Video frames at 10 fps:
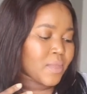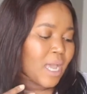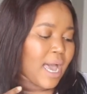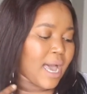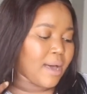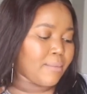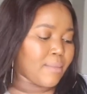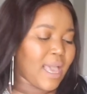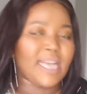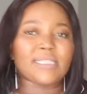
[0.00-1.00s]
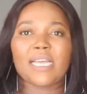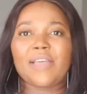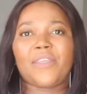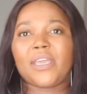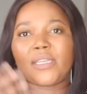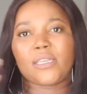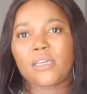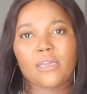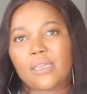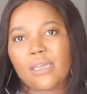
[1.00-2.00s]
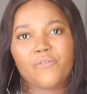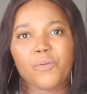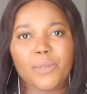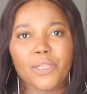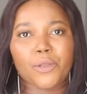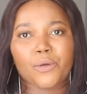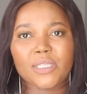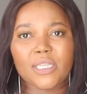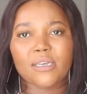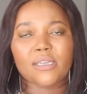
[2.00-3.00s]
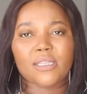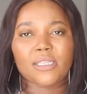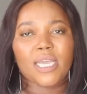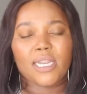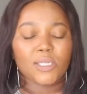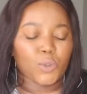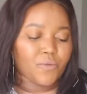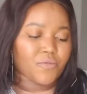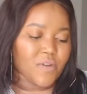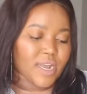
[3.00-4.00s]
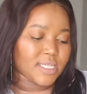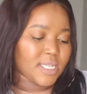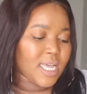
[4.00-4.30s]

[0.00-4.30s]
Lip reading: And then everybody knows the Taylor Swift rant.